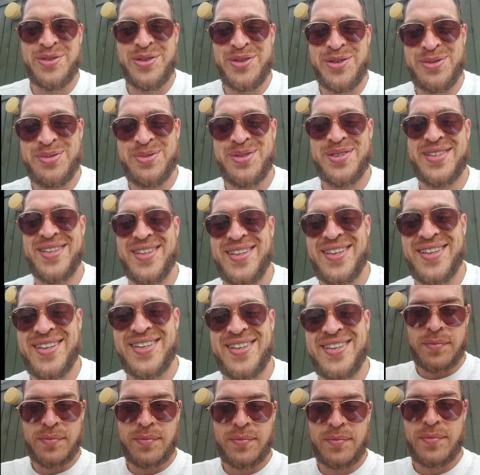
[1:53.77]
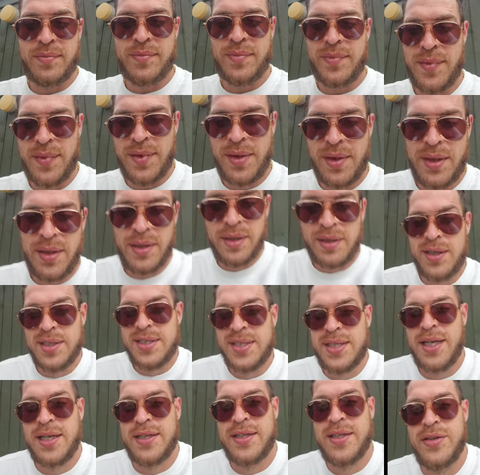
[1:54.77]
You know what I'm saying?
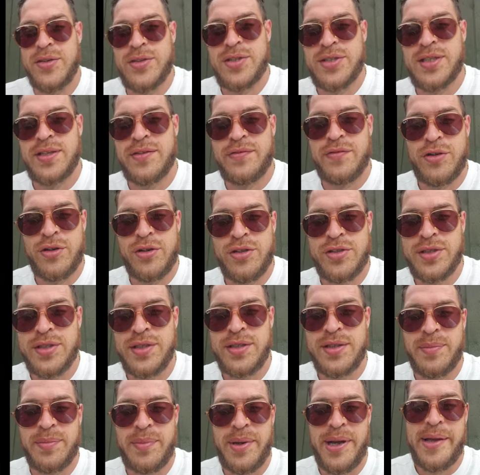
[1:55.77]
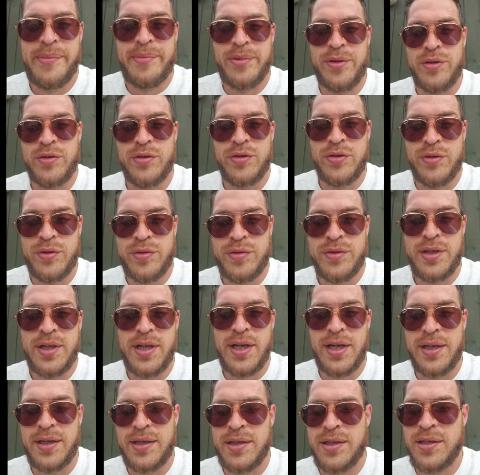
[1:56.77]
it's like there's a verse in the Bible, you know,
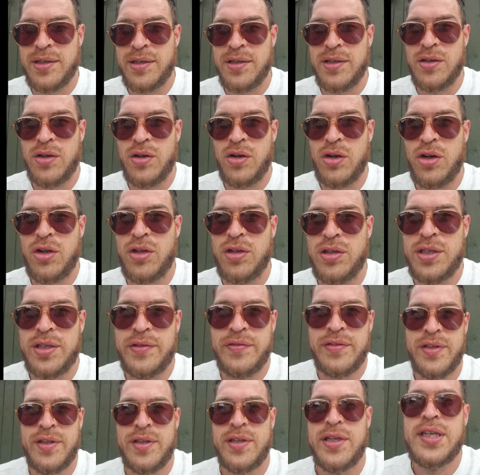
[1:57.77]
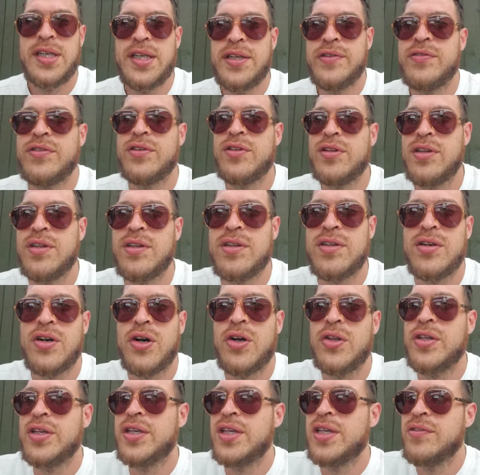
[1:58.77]
like uh, all even the evil,
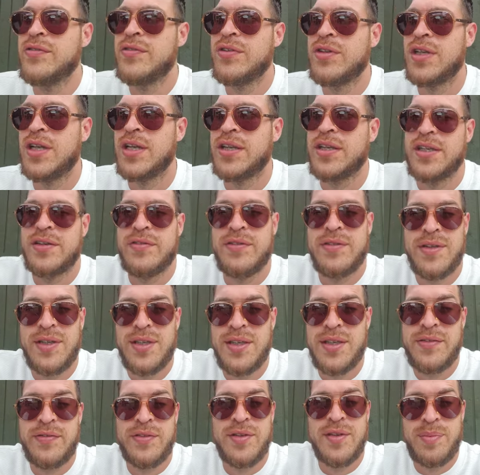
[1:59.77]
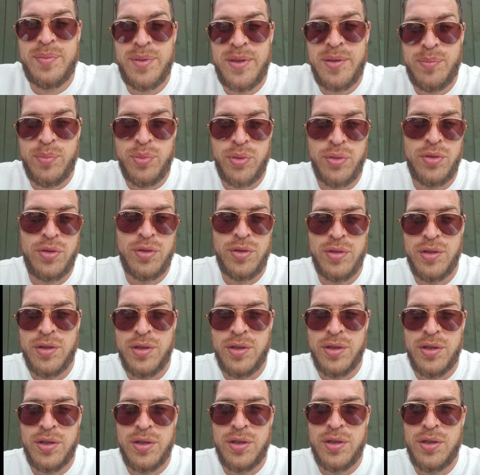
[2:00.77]
all the evil and even the evil people,
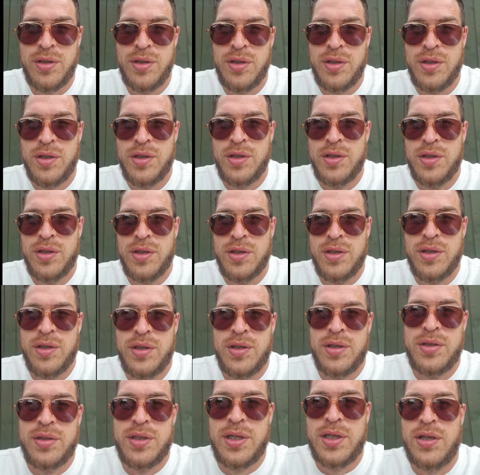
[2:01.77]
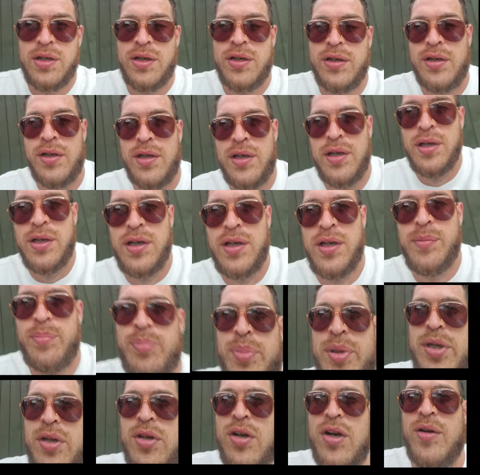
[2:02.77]
they're gonna
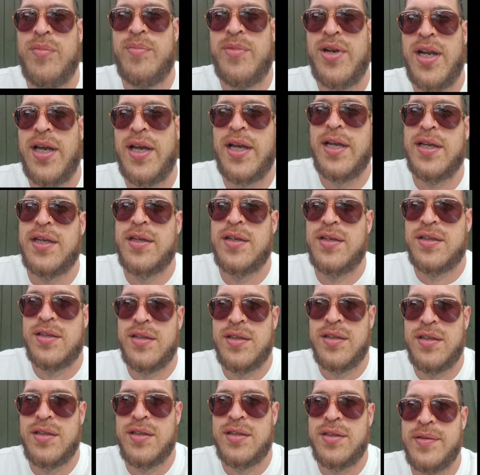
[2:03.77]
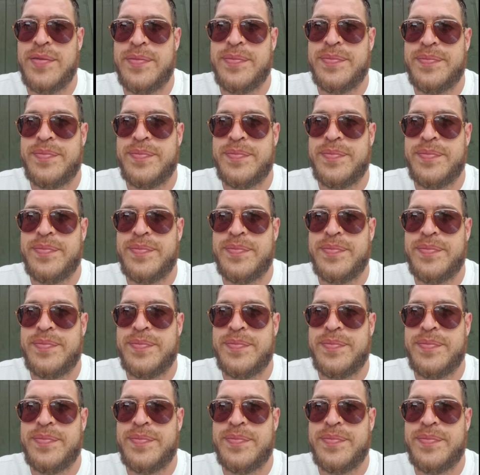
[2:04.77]
become like uh,